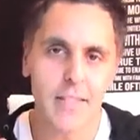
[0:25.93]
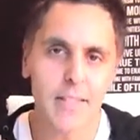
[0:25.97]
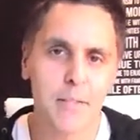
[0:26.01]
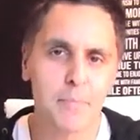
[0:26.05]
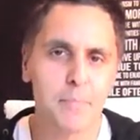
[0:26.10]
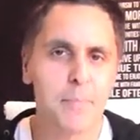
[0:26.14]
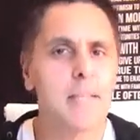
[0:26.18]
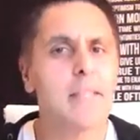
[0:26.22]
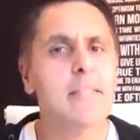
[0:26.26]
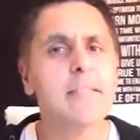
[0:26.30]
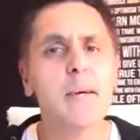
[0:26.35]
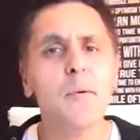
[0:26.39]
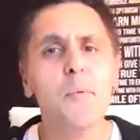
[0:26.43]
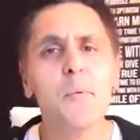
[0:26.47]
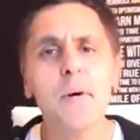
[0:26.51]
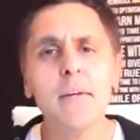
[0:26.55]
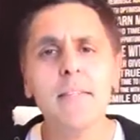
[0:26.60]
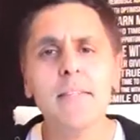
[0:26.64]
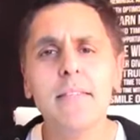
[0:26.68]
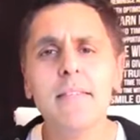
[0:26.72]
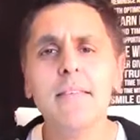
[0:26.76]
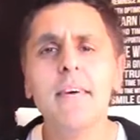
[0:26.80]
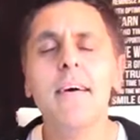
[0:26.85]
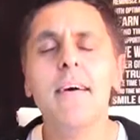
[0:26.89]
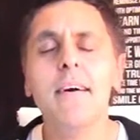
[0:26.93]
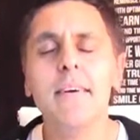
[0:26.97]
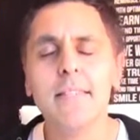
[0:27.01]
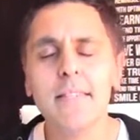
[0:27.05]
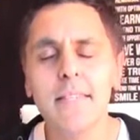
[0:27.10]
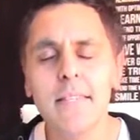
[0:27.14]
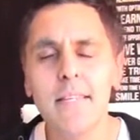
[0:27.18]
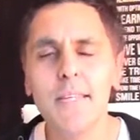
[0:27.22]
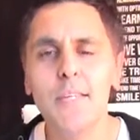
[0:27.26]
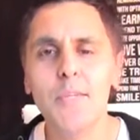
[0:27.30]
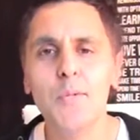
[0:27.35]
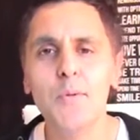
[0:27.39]
The piece I wanted to talk
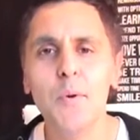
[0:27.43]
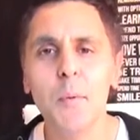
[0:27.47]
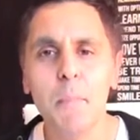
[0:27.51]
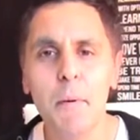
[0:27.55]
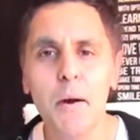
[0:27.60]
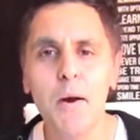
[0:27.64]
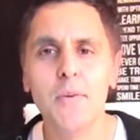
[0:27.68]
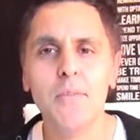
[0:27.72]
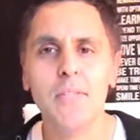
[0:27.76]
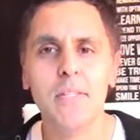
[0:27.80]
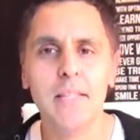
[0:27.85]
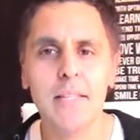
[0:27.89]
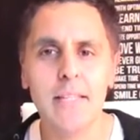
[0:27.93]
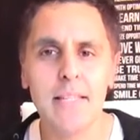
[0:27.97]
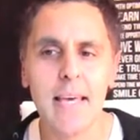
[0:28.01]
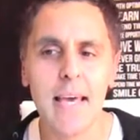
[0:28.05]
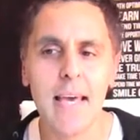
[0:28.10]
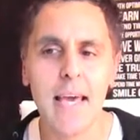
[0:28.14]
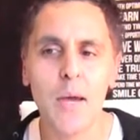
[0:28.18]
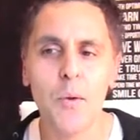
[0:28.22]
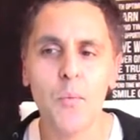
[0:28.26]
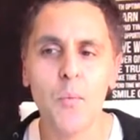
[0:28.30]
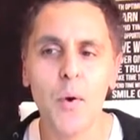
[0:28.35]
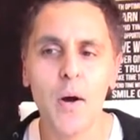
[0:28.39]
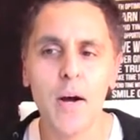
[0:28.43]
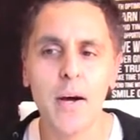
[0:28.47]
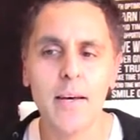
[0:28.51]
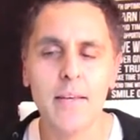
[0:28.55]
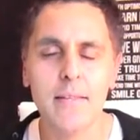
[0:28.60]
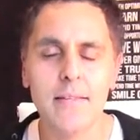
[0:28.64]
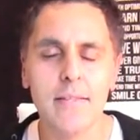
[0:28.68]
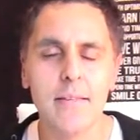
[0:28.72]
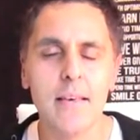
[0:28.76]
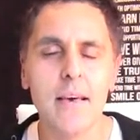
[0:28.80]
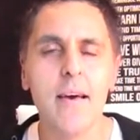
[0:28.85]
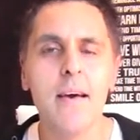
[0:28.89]
to you about today
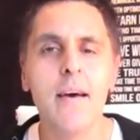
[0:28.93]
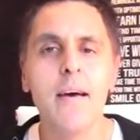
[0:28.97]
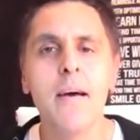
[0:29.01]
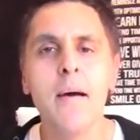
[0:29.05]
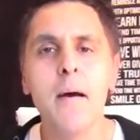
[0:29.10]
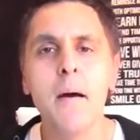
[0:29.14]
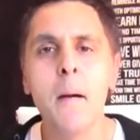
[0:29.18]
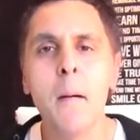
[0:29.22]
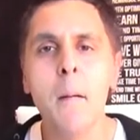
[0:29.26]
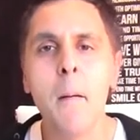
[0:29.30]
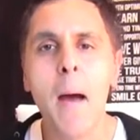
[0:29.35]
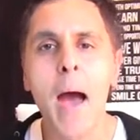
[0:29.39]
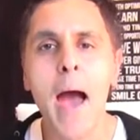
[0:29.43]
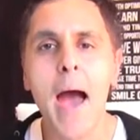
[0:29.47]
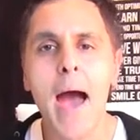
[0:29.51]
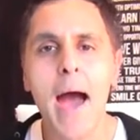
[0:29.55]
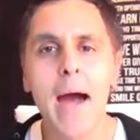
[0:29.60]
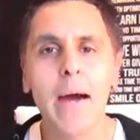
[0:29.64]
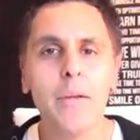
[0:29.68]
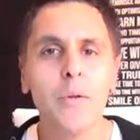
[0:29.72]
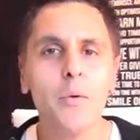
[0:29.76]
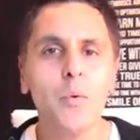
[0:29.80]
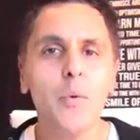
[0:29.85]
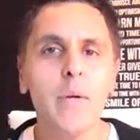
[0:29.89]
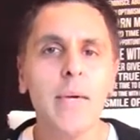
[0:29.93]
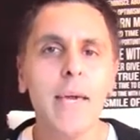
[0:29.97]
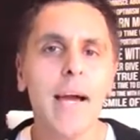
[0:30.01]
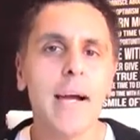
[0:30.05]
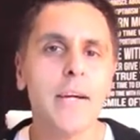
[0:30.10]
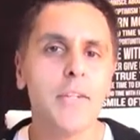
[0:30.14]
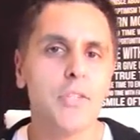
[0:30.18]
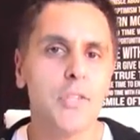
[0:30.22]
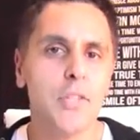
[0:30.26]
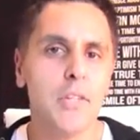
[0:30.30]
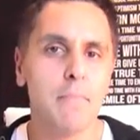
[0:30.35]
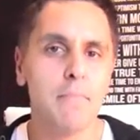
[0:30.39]
was how do we
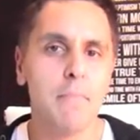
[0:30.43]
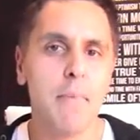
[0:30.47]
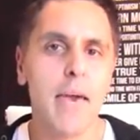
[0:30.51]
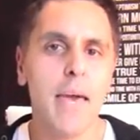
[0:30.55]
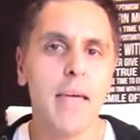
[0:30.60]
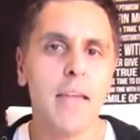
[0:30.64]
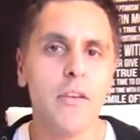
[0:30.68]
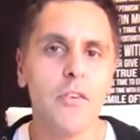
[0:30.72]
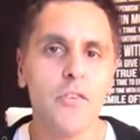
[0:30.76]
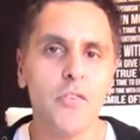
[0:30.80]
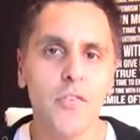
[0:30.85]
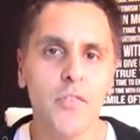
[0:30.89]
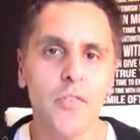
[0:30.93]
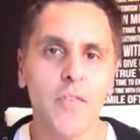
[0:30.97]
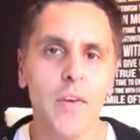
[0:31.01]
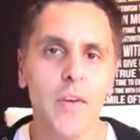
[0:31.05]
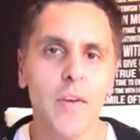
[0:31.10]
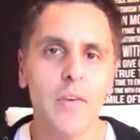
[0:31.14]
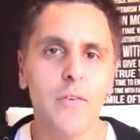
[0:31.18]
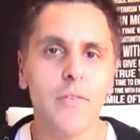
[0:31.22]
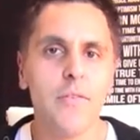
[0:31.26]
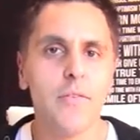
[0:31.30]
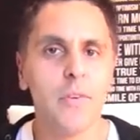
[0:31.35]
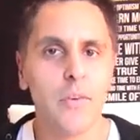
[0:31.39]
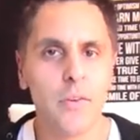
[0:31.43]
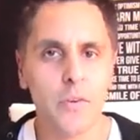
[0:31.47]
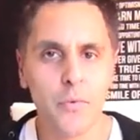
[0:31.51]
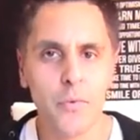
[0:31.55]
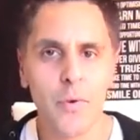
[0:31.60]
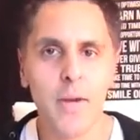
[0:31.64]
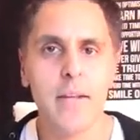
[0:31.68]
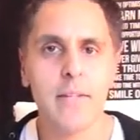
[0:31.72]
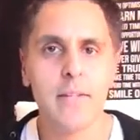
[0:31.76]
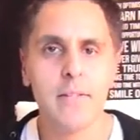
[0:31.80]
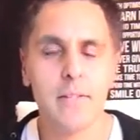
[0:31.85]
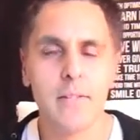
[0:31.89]
actually manage fear to
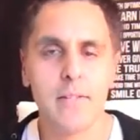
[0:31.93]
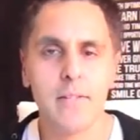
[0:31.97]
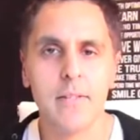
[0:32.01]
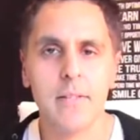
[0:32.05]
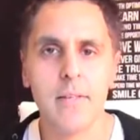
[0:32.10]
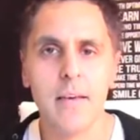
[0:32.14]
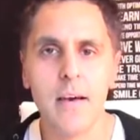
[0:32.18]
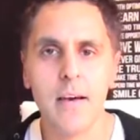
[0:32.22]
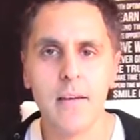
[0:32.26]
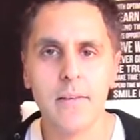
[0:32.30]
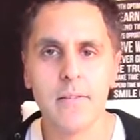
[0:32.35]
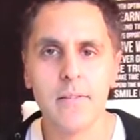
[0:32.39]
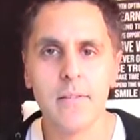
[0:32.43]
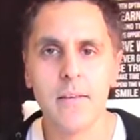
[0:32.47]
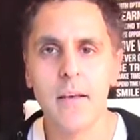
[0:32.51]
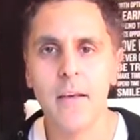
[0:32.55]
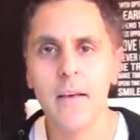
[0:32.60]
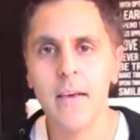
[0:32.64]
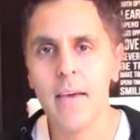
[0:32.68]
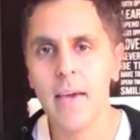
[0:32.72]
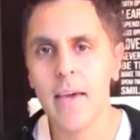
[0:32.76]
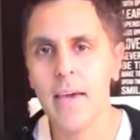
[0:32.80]
create success?